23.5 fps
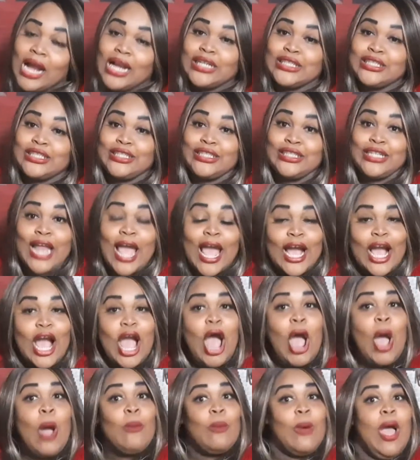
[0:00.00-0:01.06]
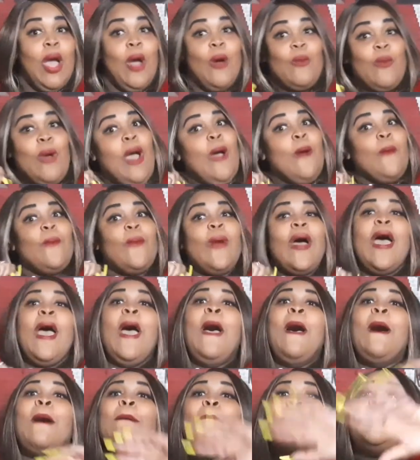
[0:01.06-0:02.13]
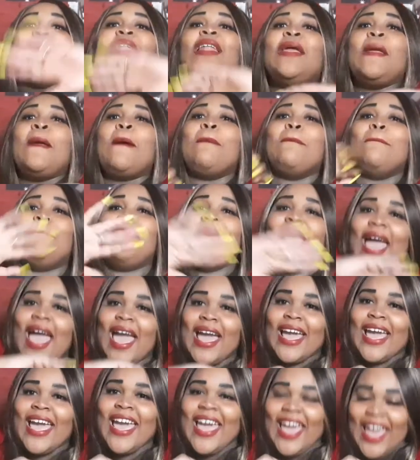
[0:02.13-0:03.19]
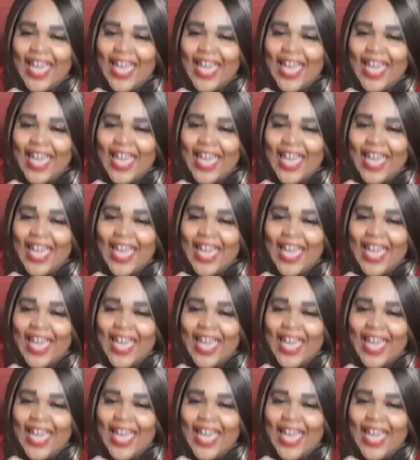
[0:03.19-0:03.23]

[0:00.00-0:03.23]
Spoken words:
snack. Put it back.